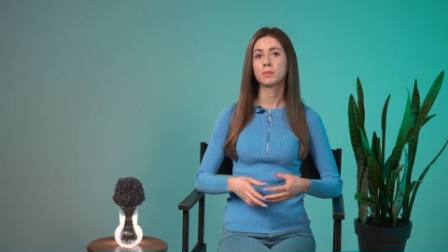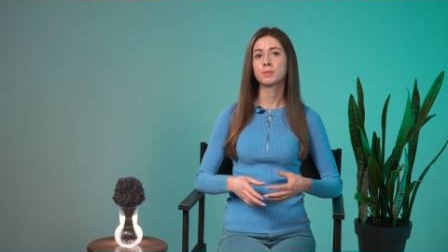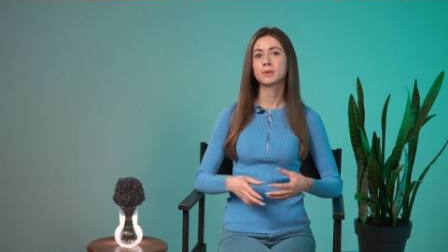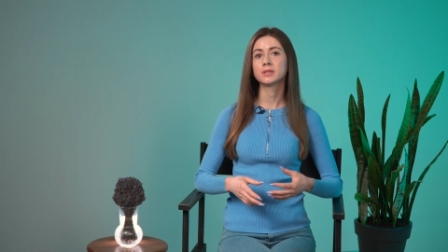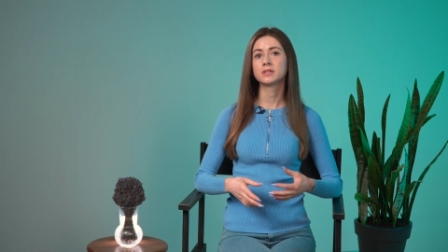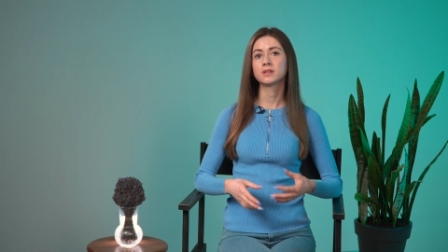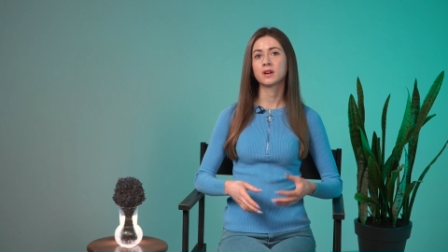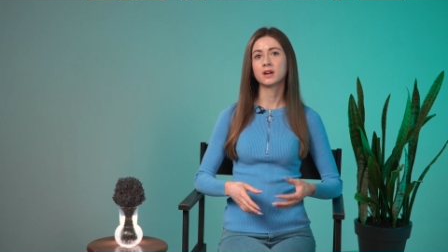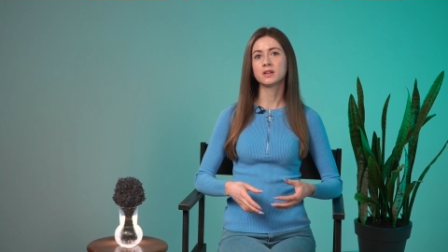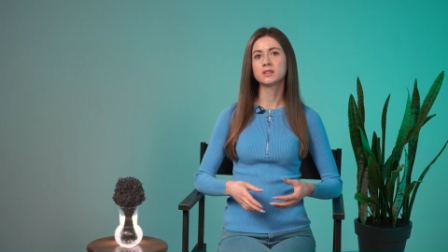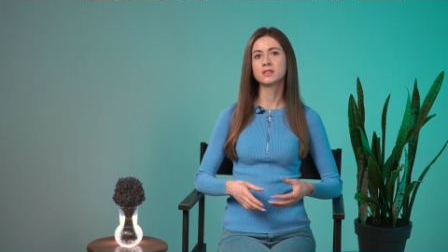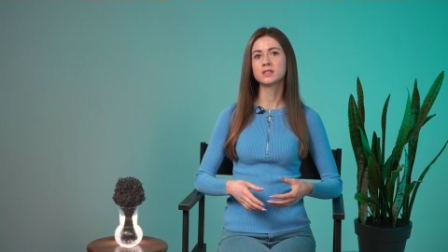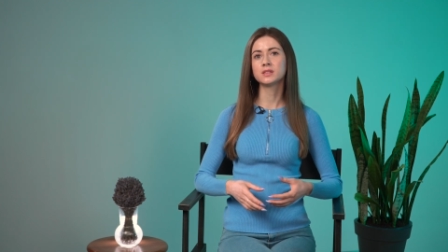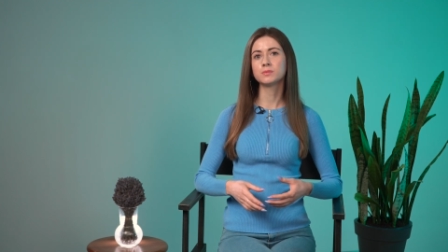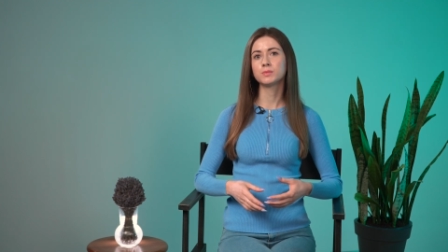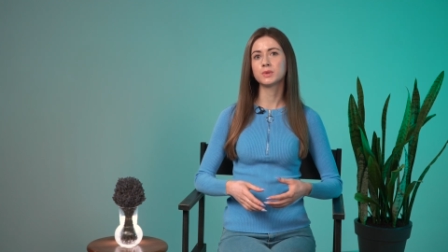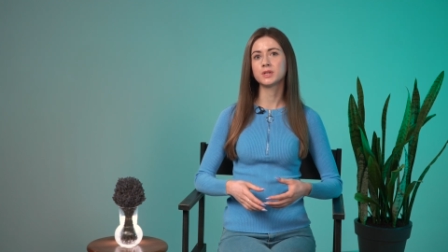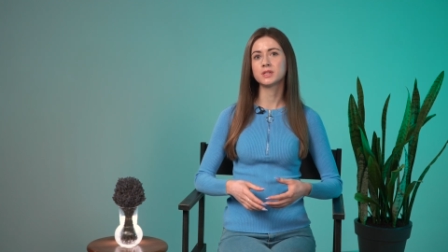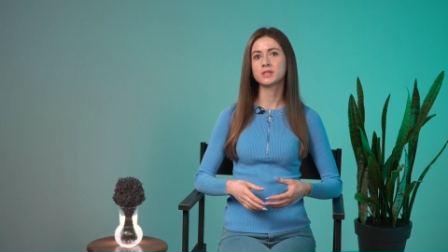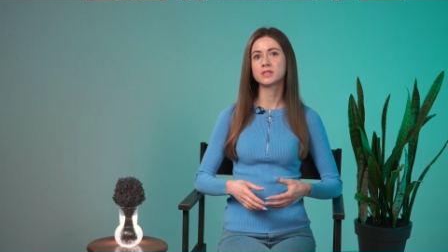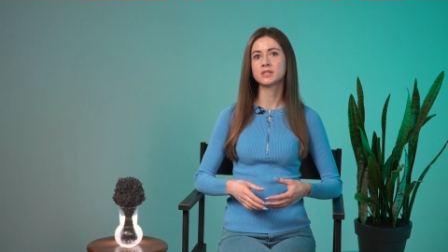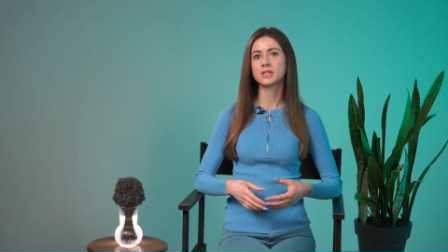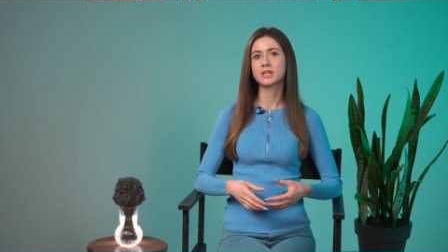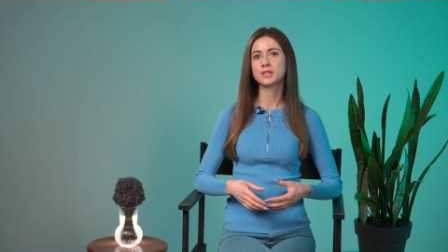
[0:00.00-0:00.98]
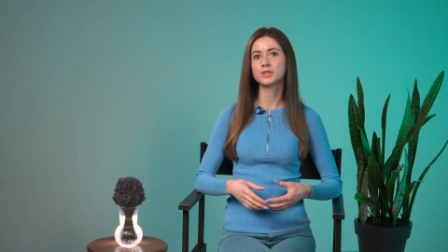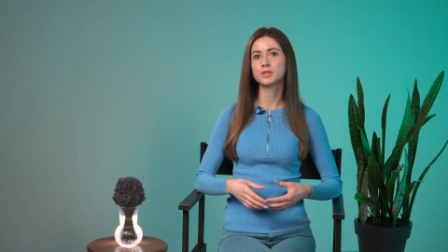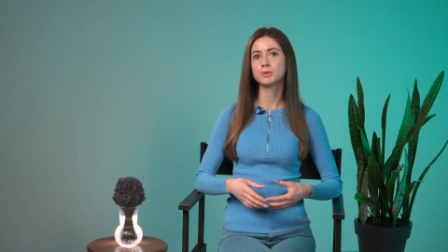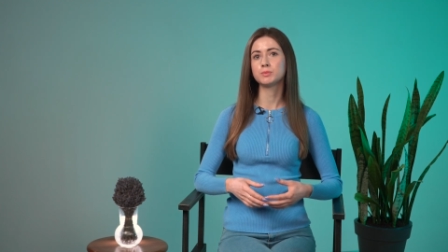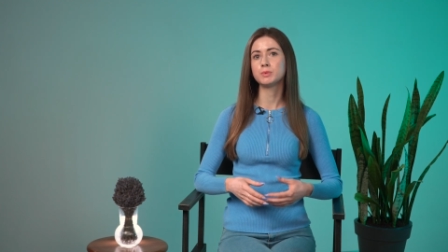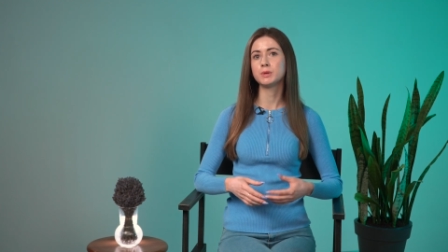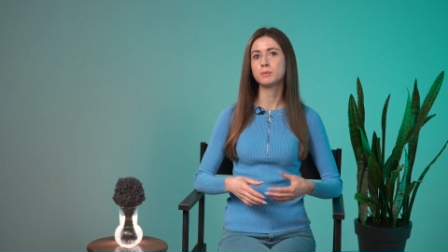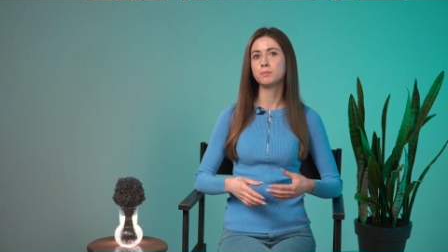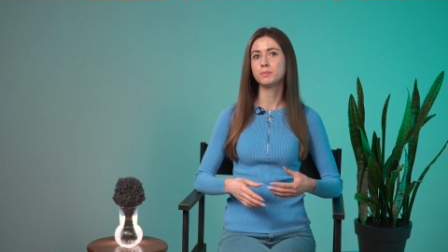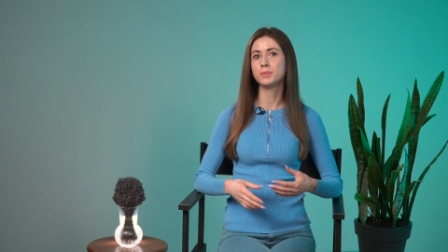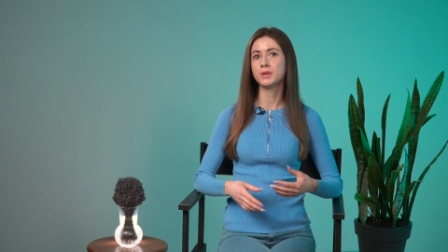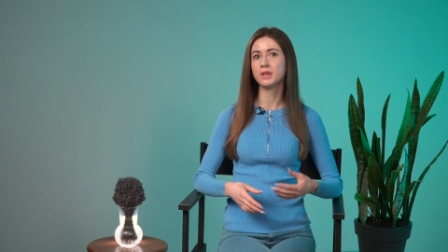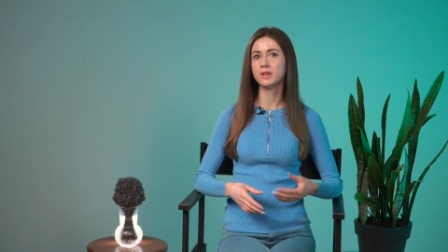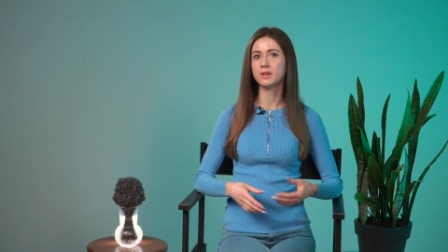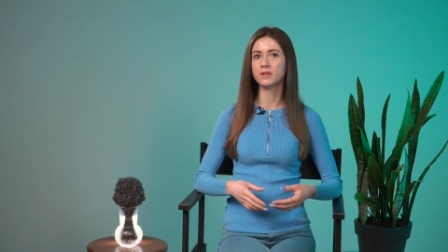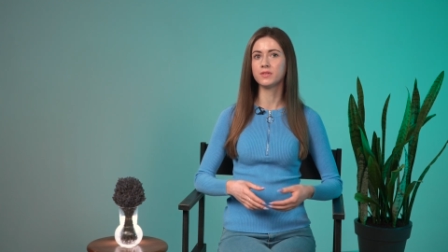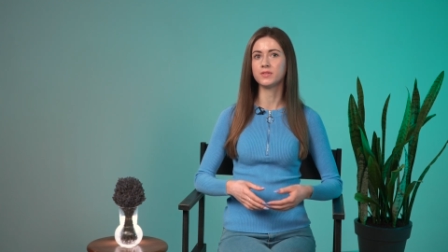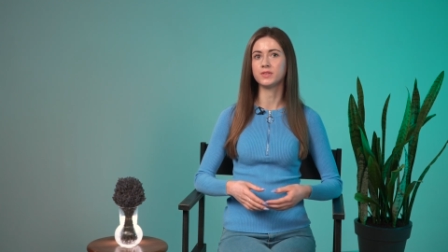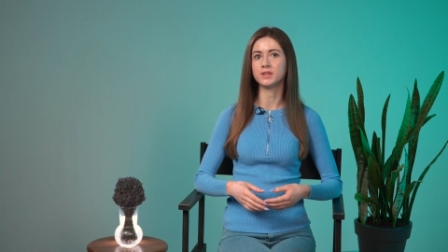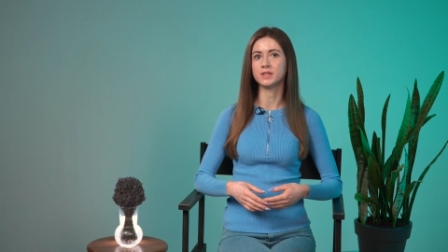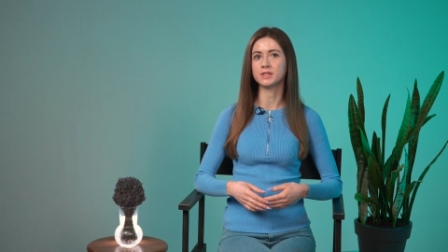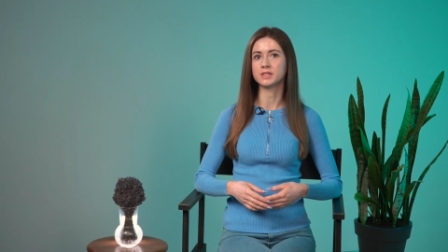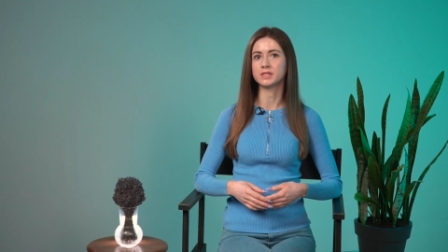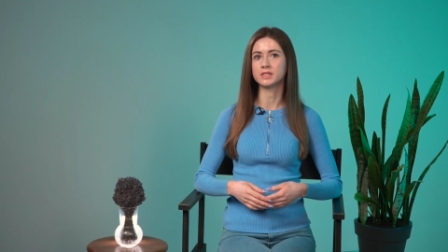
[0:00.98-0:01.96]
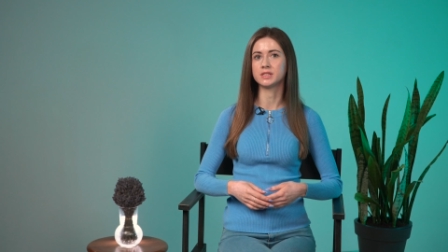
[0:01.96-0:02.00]
but customers tend to be
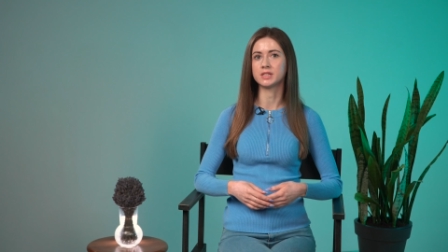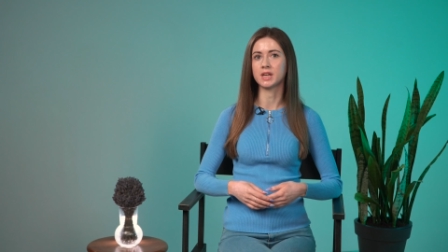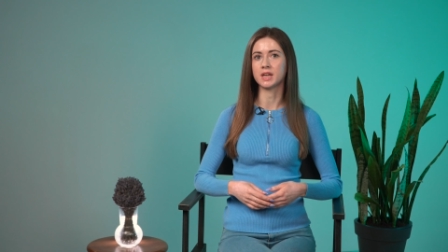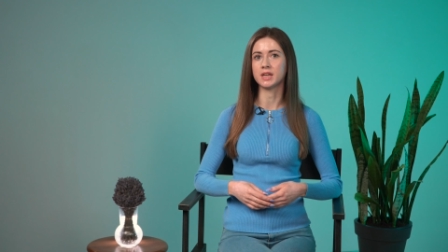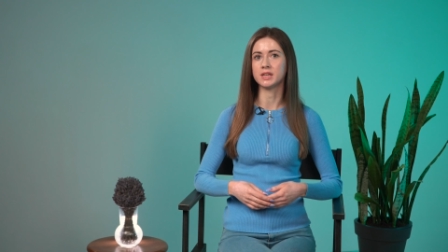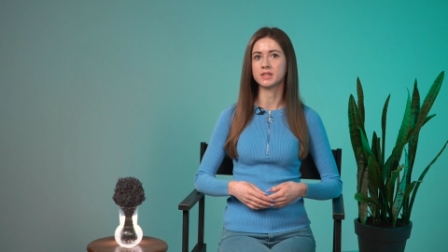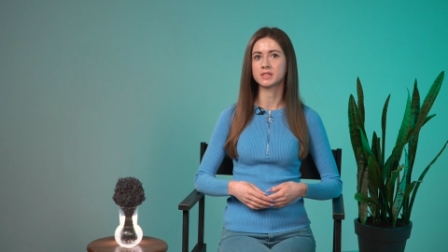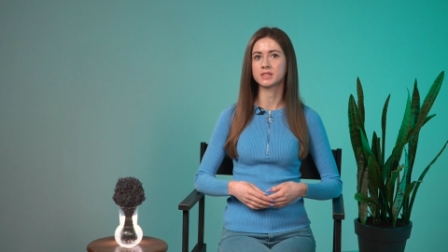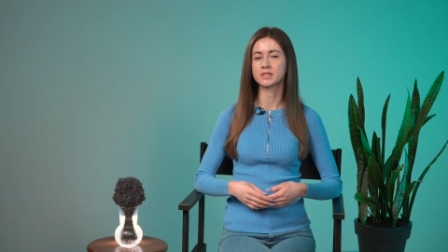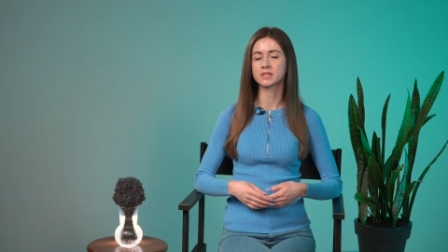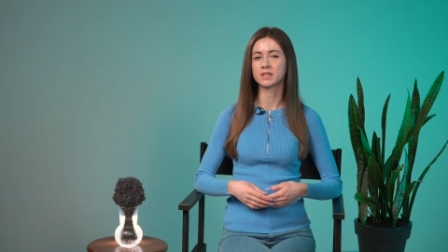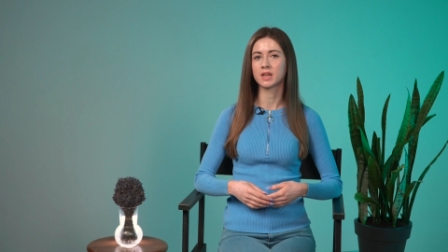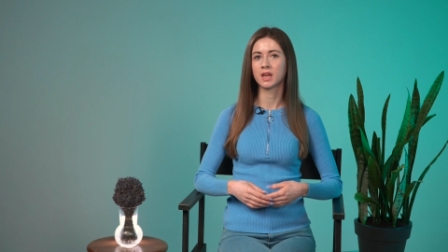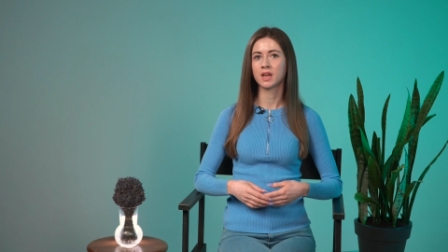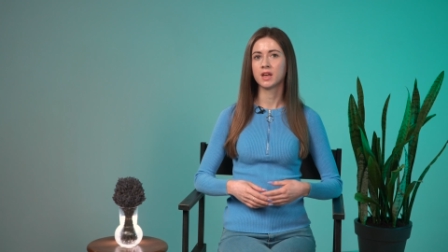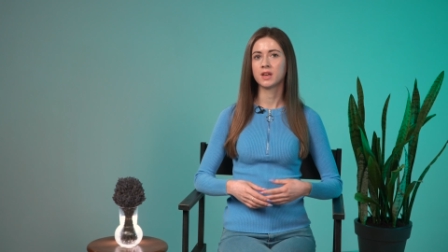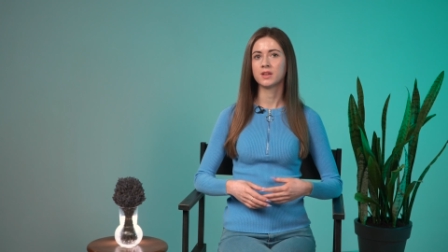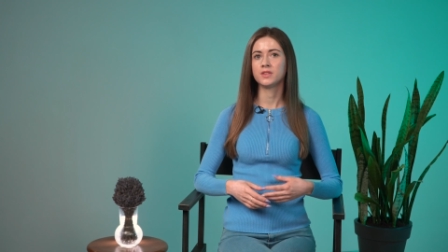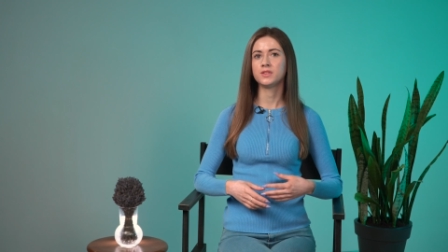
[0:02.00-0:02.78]
picky these days.